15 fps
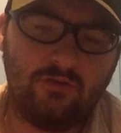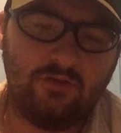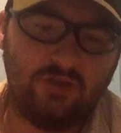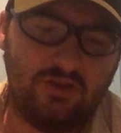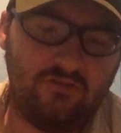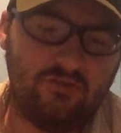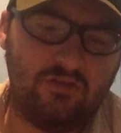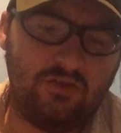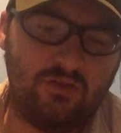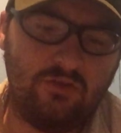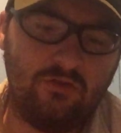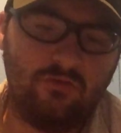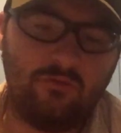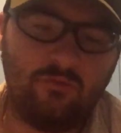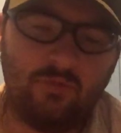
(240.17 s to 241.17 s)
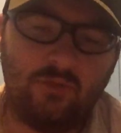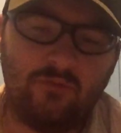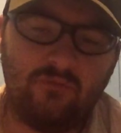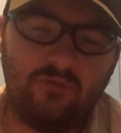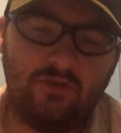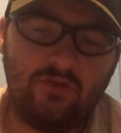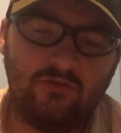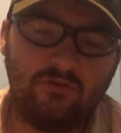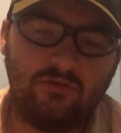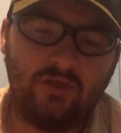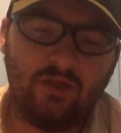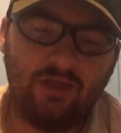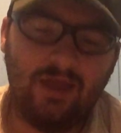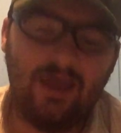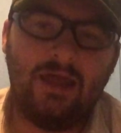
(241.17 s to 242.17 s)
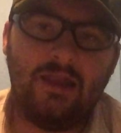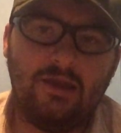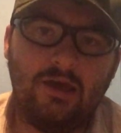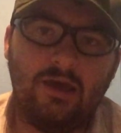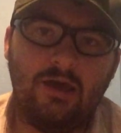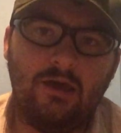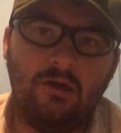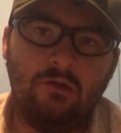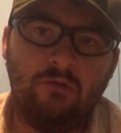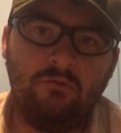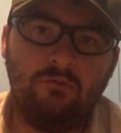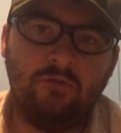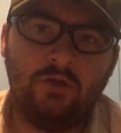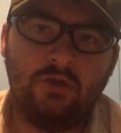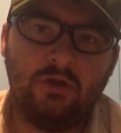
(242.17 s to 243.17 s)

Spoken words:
to DCUs, but featured a lot of